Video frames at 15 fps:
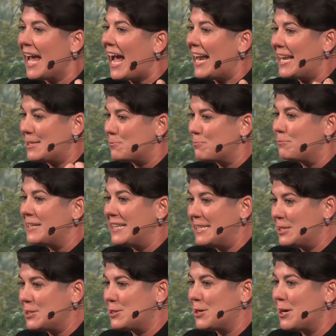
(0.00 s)
and it's really
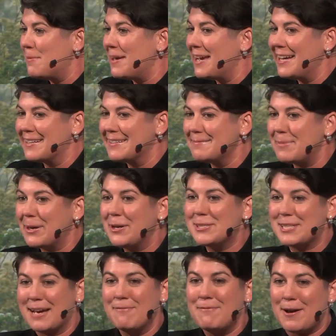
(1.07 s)
disturbing because
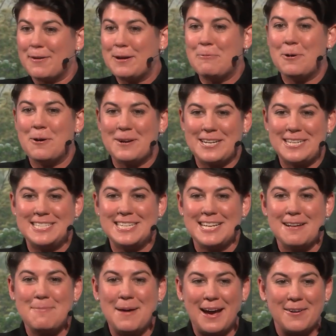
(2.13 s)
I'm very worried
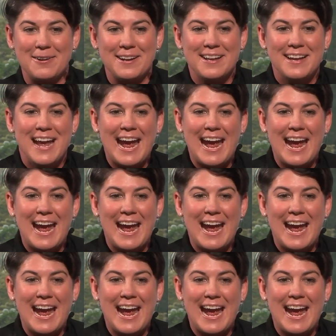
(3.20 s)
about